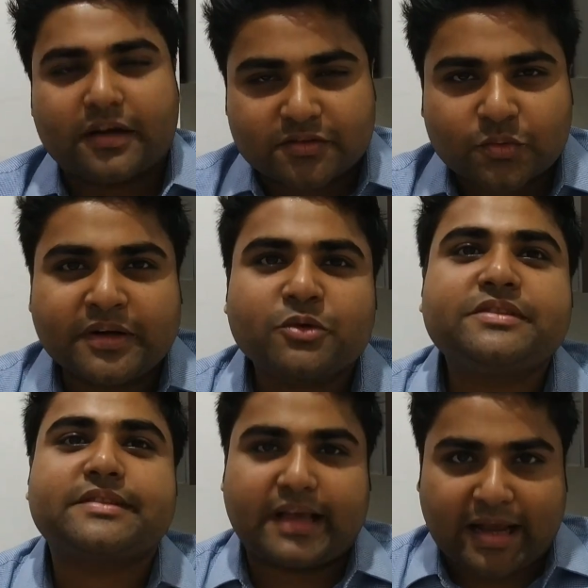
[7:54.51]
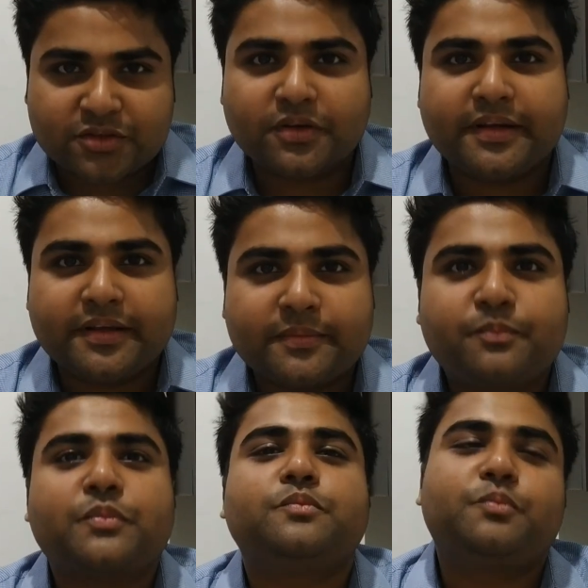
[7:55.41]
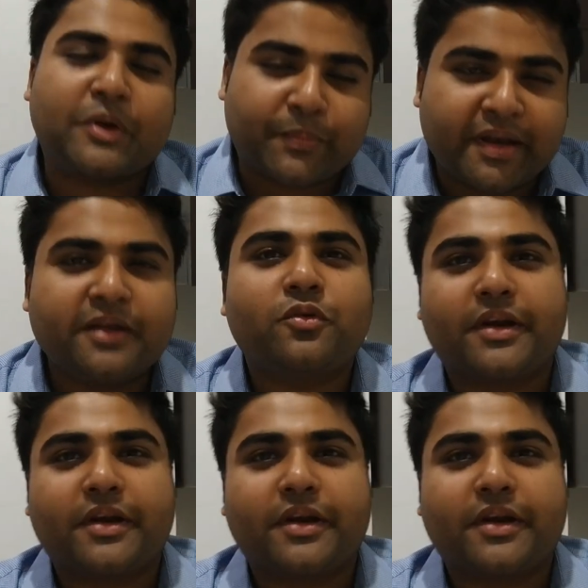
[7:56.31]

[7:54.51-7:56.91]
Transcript: a student who is actually preparing